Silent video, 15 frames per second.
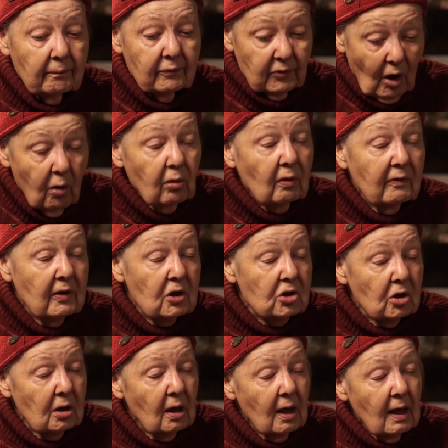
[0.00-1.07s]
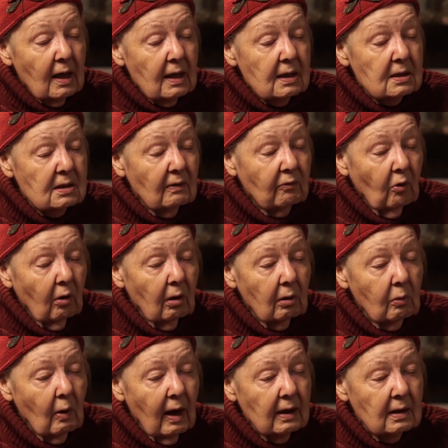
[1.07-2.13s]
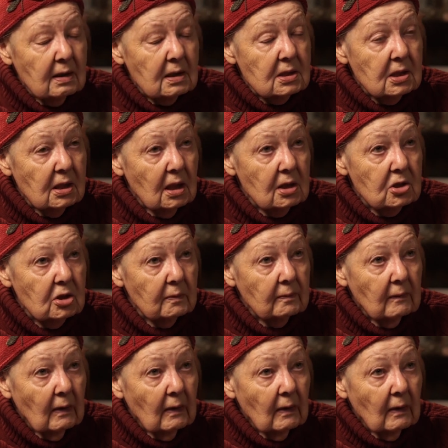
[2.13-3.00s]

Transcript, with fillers: total vision is a worldwide initiation.